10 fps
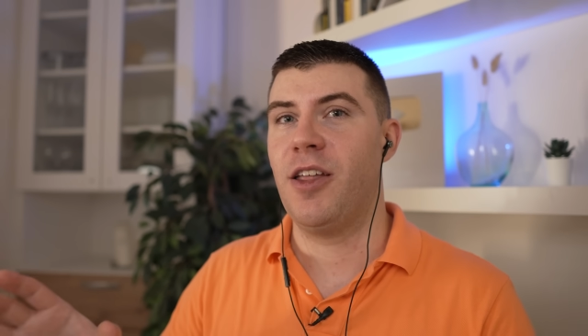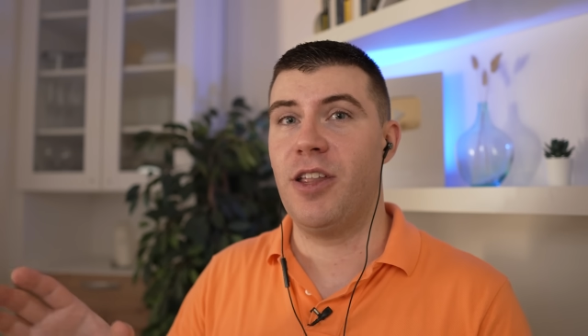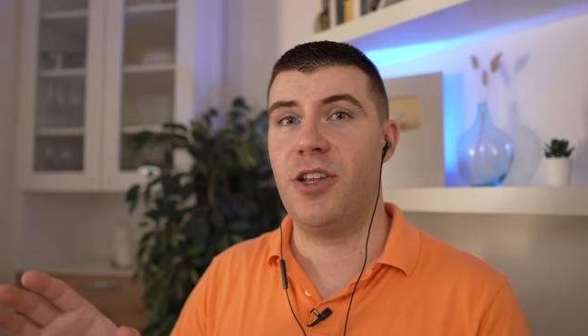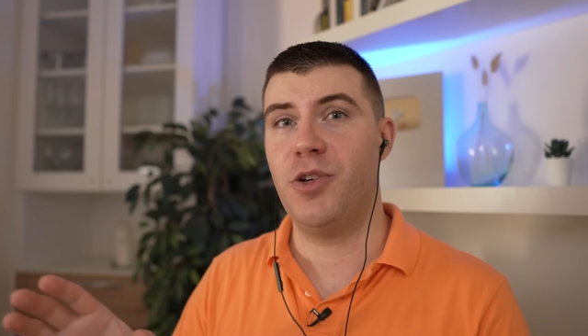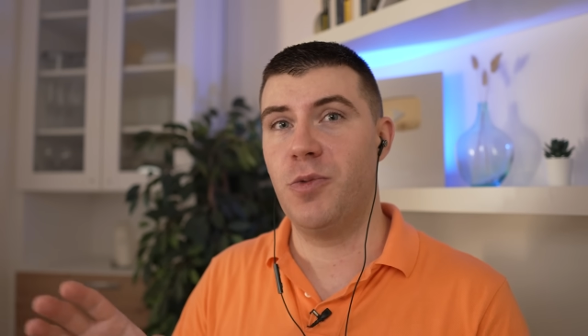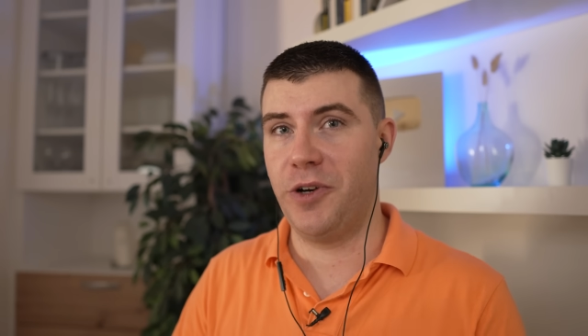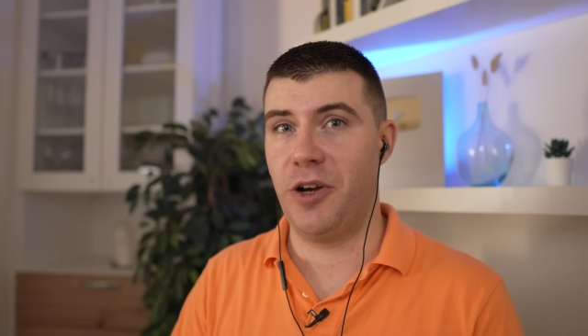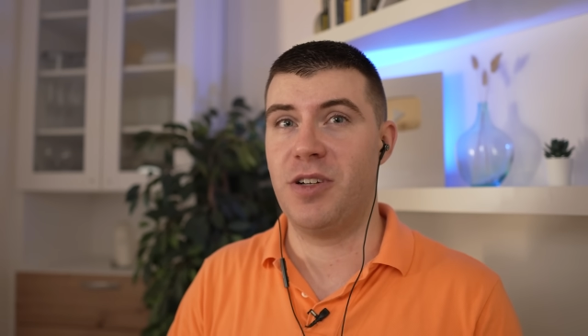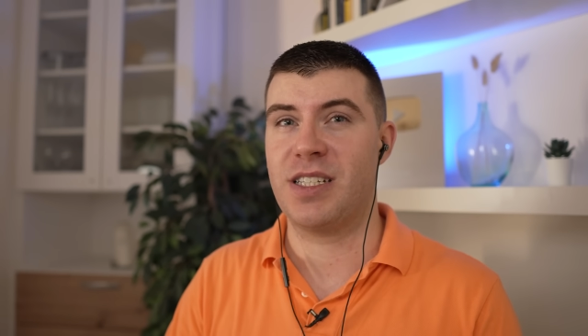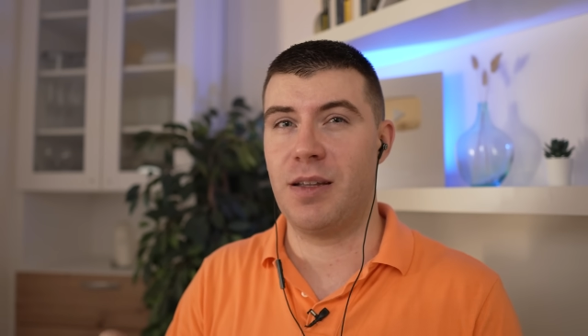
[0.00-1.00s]
then you will
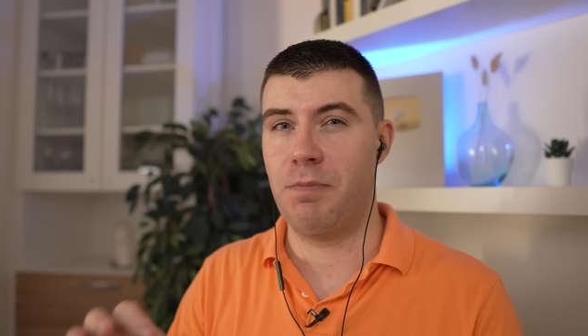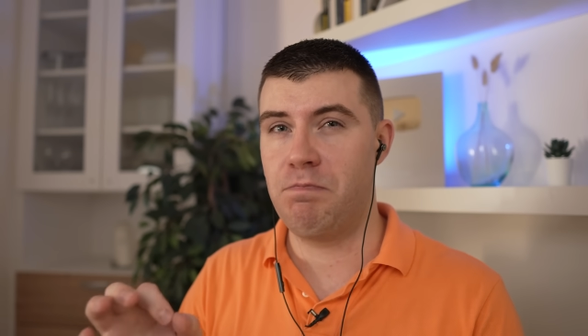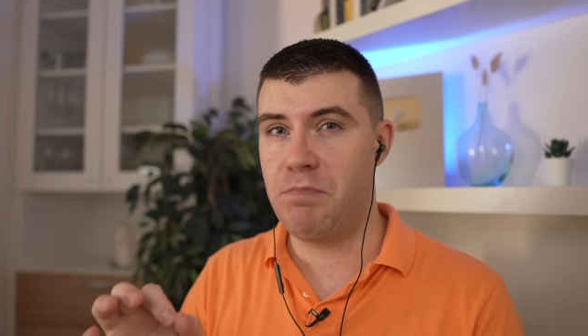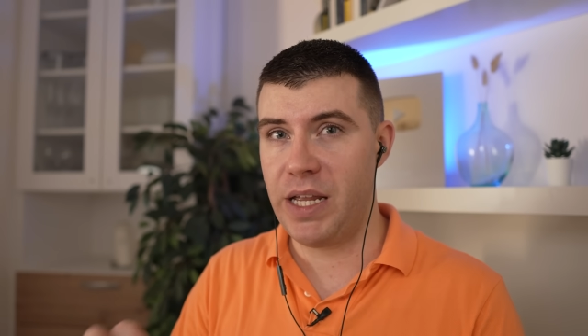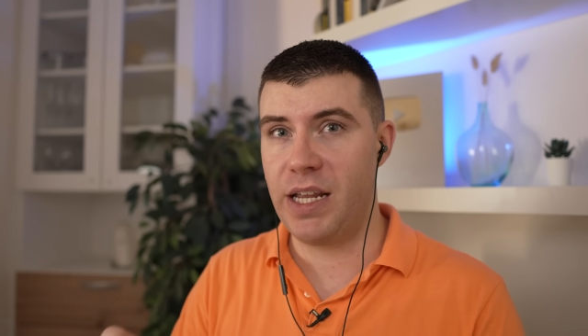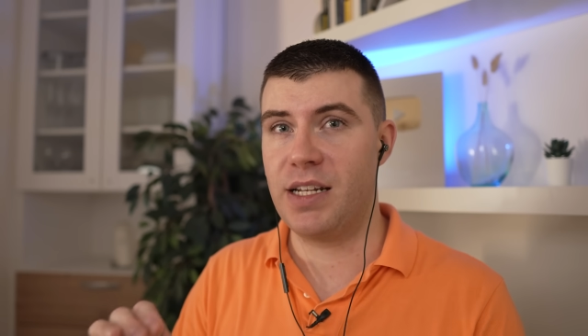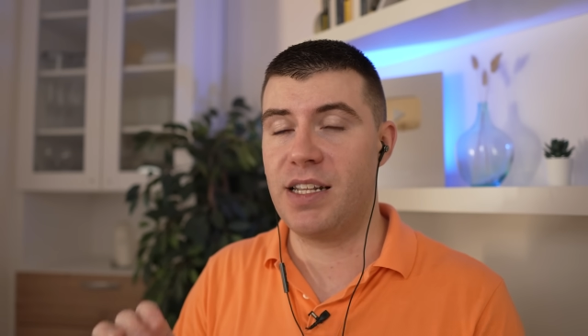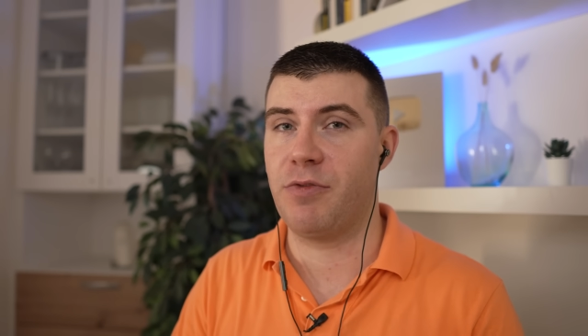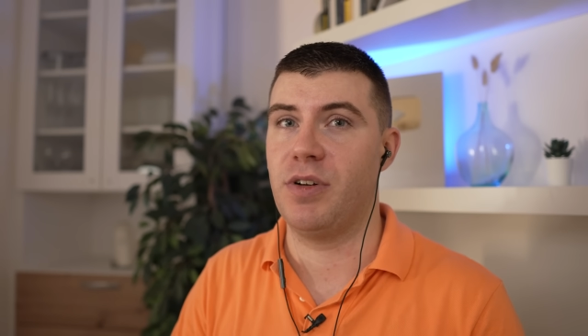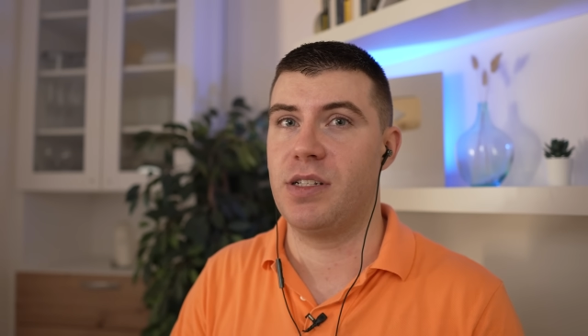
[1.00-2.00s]
notice a big
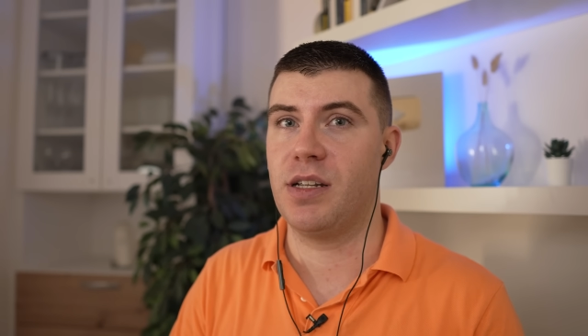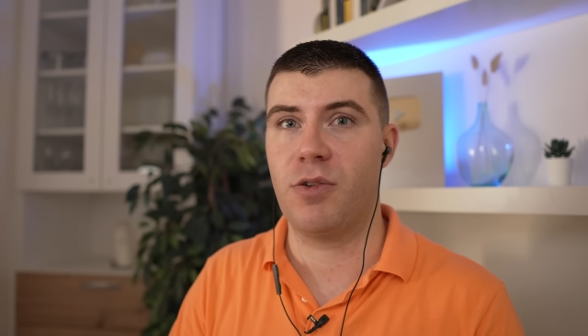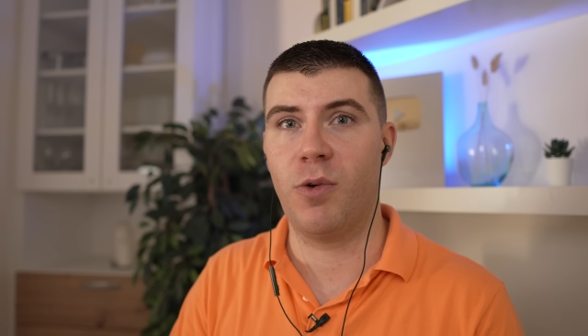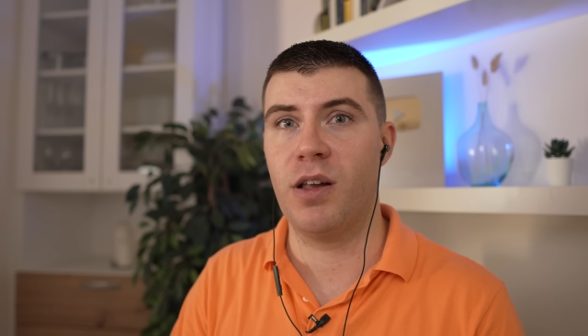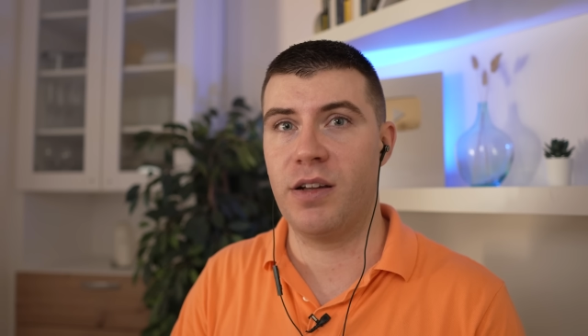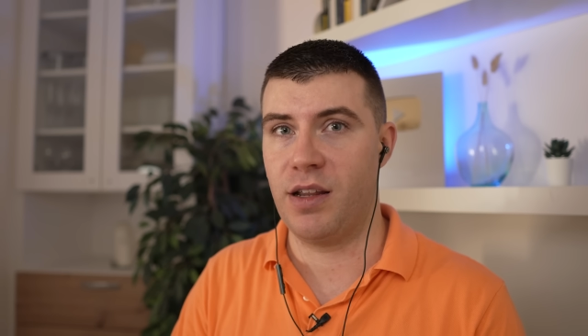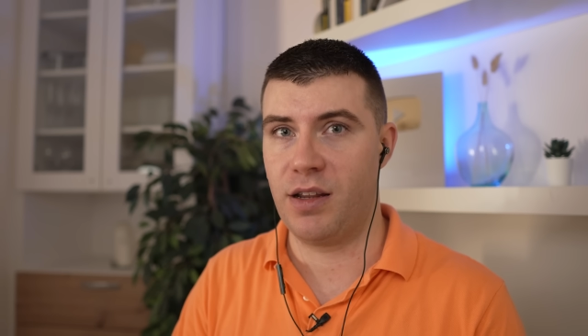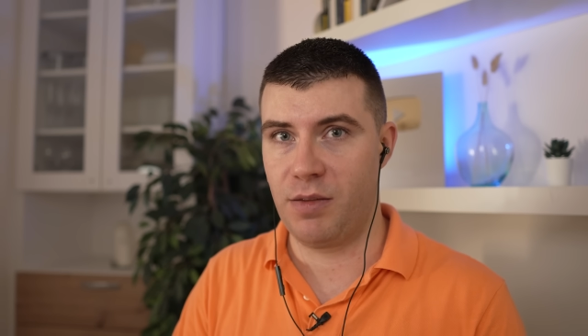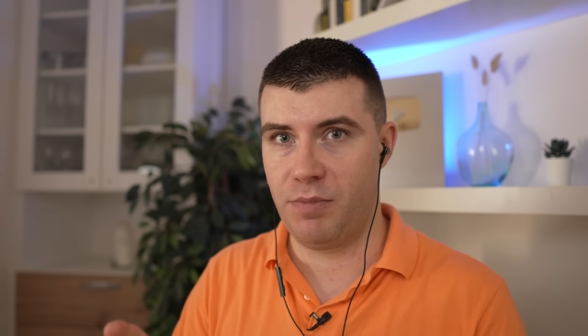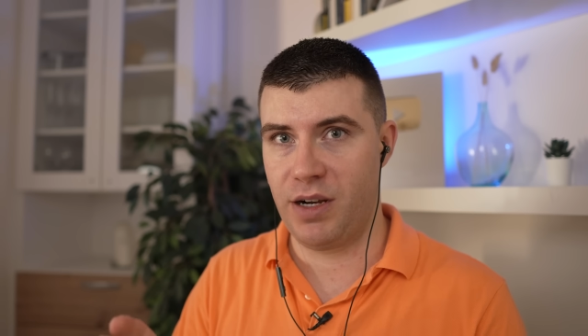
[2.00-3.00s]
difference in quality
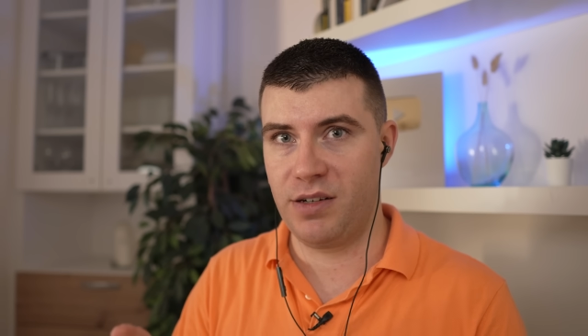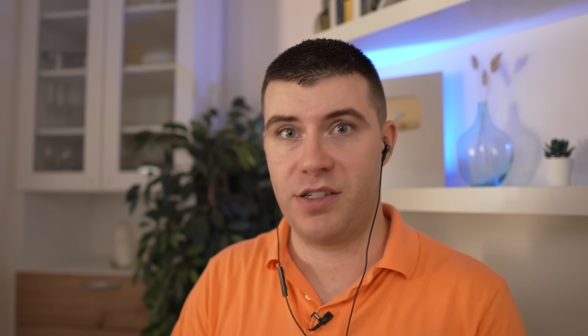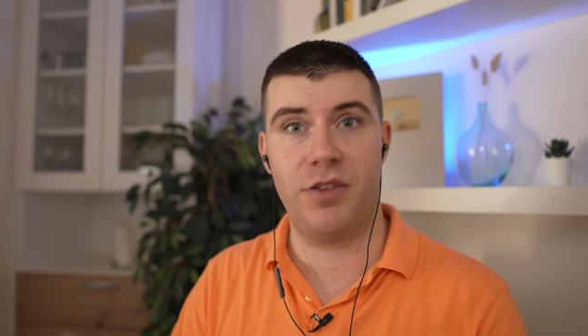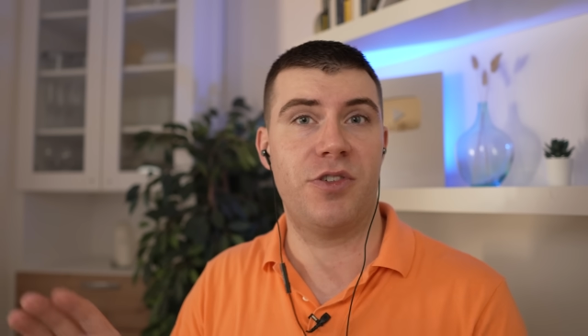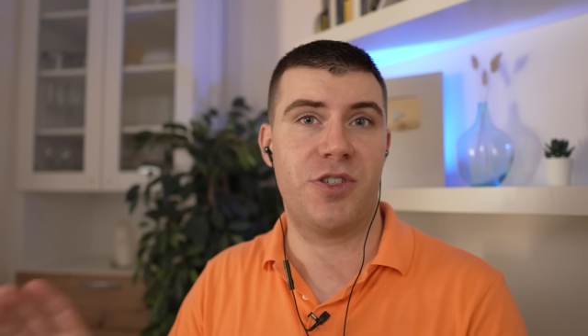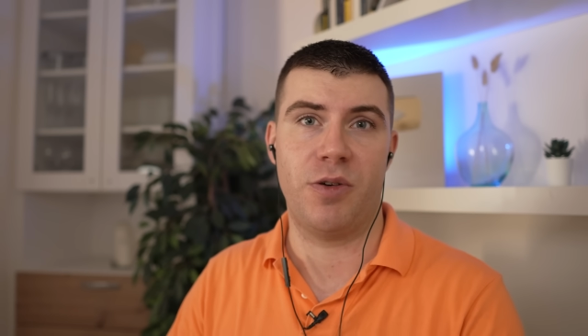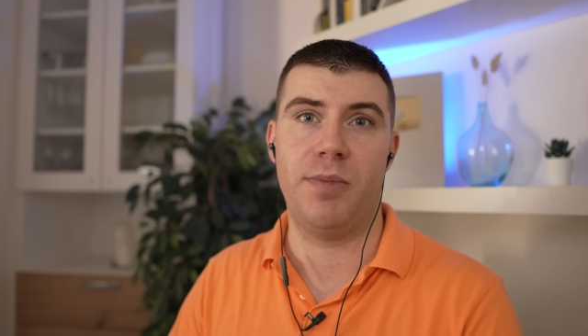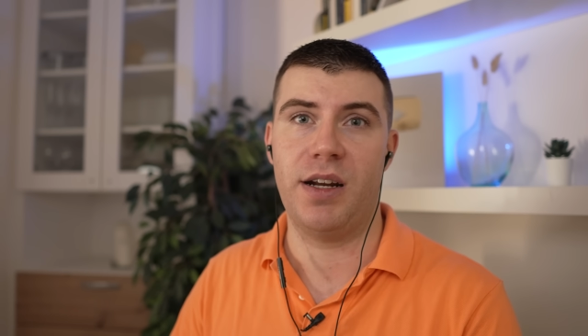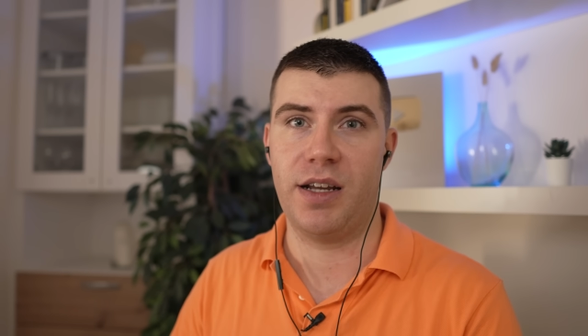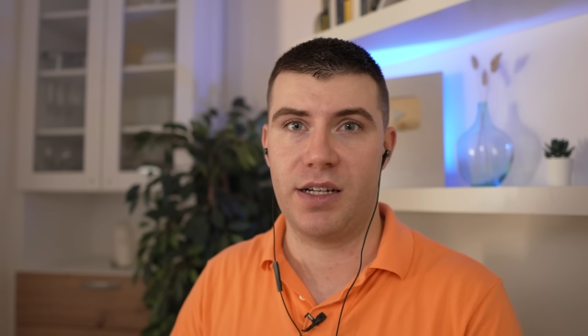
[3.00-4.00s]
compared to the
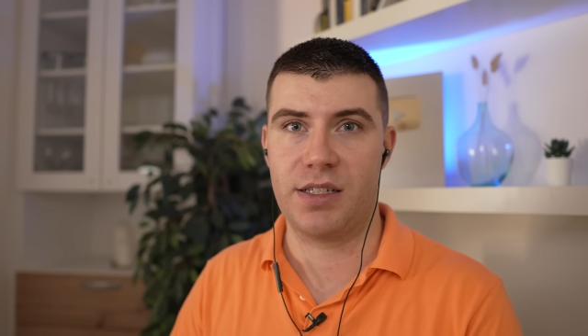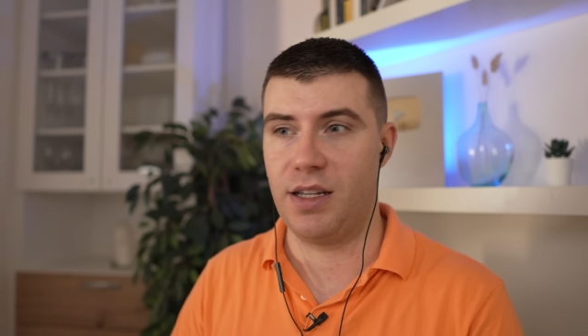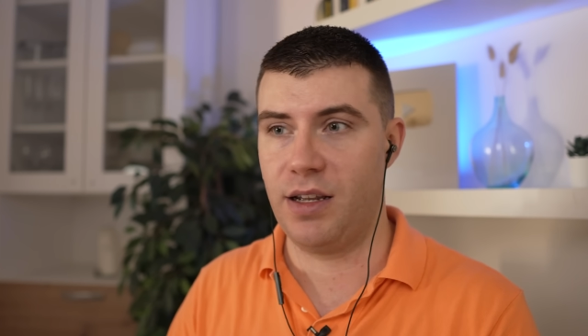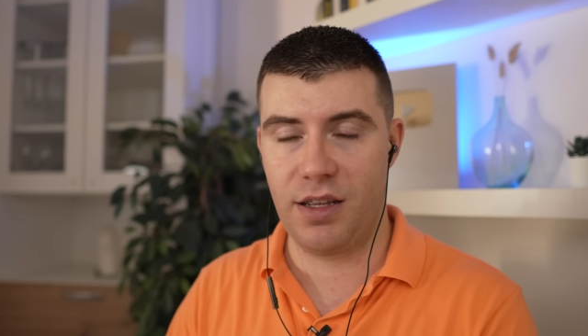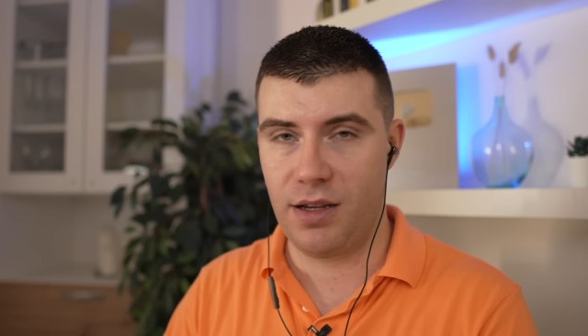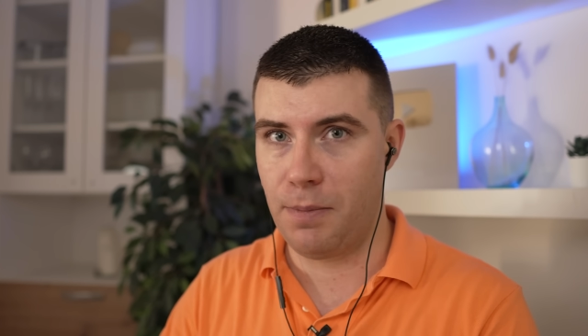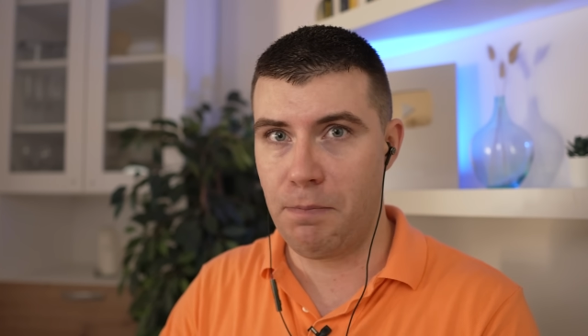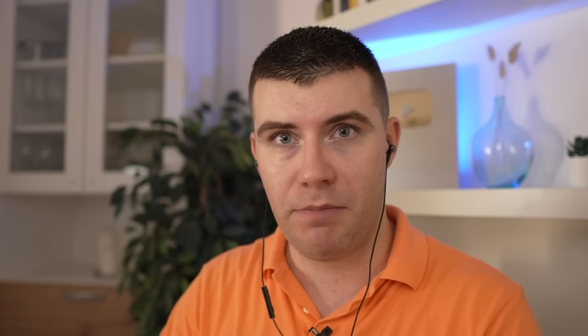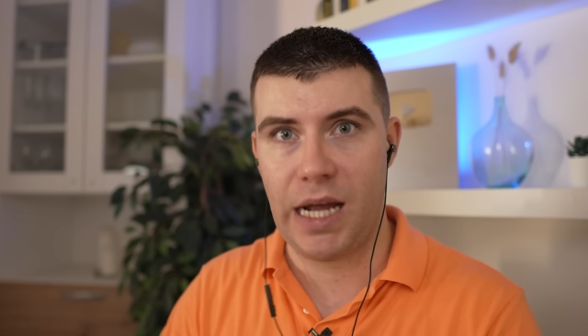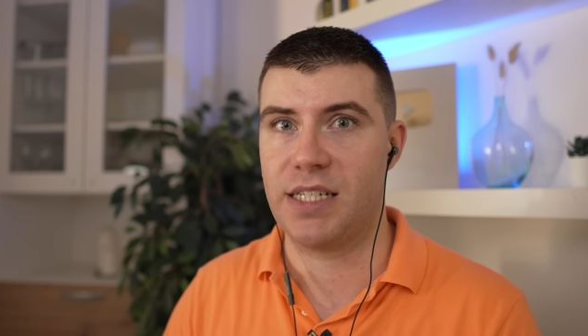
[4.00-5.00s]
store-bought eggs, like a
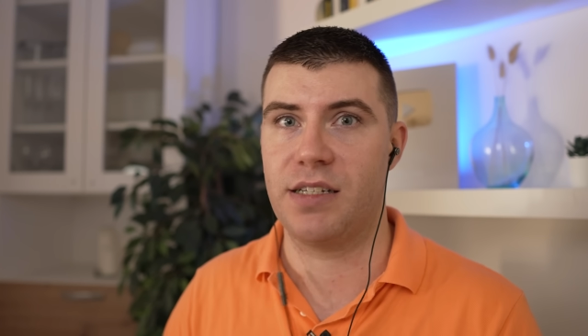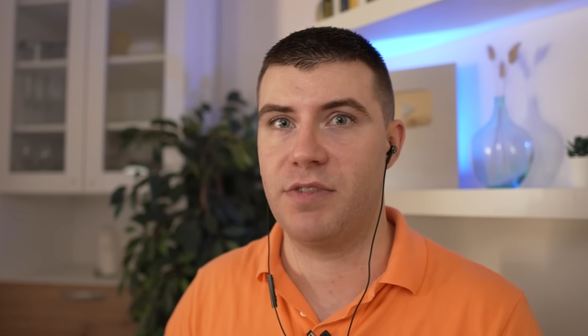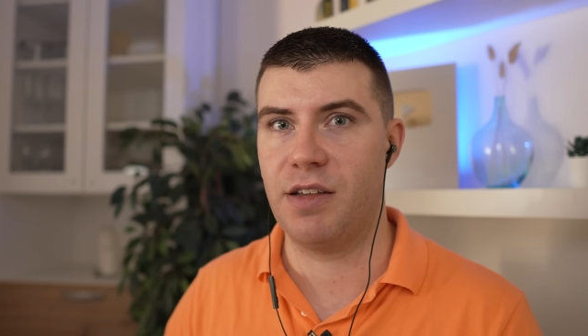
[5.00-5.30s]
massive